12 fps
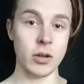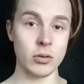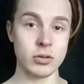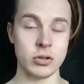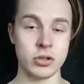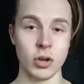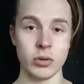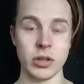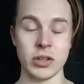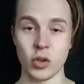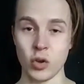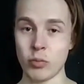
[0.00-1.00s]
goes to show that
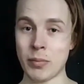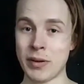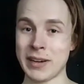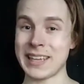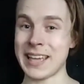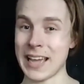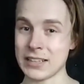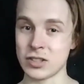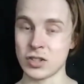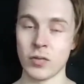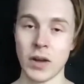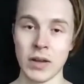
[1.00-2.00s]
the human body can
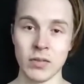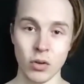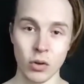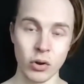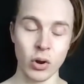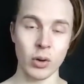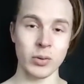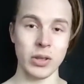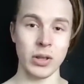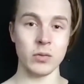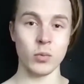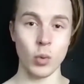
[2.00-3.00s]
survive longer
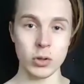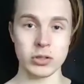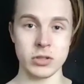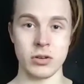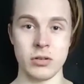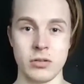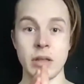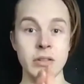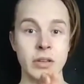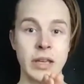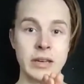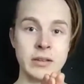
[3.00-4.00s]
without water. And
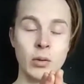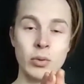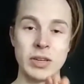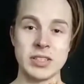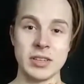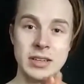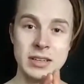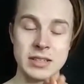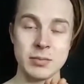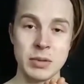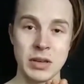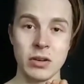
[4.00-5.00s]
again, the reason is
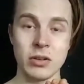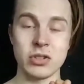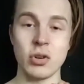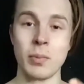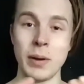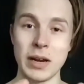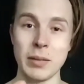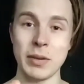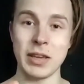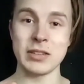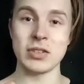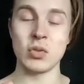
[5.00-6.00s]
because your body
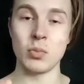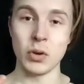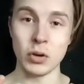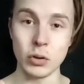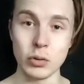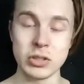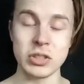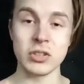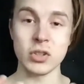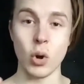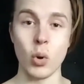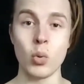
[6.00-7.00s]
begins to produce
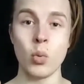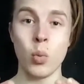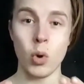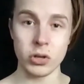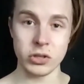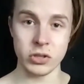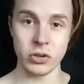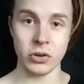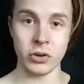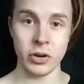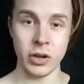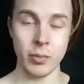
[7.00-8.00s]
its own
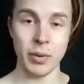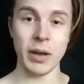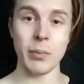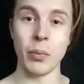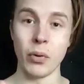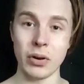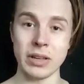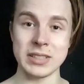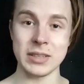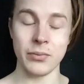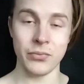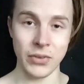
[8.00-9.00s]
water by burning
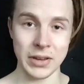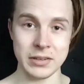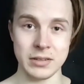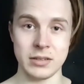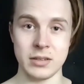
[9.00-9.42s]
some fat.